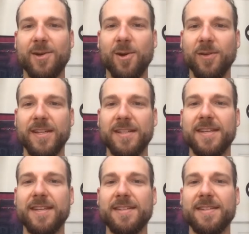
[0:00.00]
currently
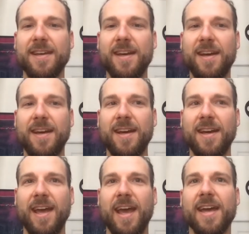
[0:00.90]
exists,
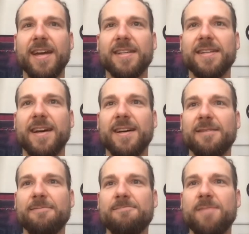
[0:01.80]
and uh,
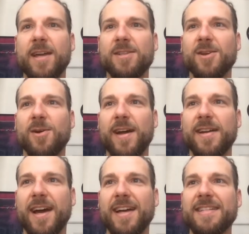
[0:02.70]
and so
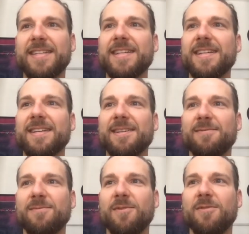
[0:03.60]
I I see
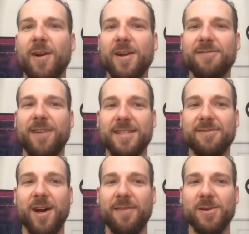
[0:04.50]
very
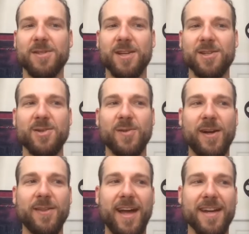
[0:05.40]
divisive conversations
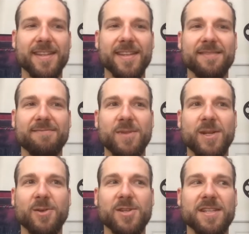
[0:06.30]
around that and then you
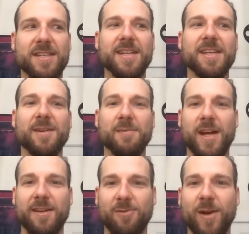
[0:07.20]
know just seeing them
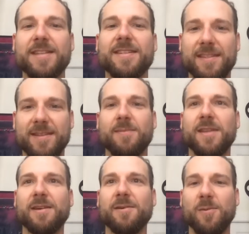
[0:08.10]
kind of raises
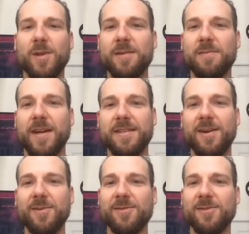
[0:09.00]
something within
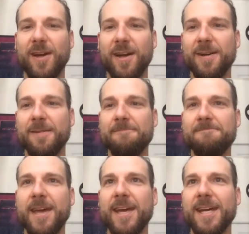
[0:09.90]
myself um,
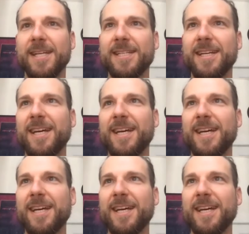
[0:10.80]
and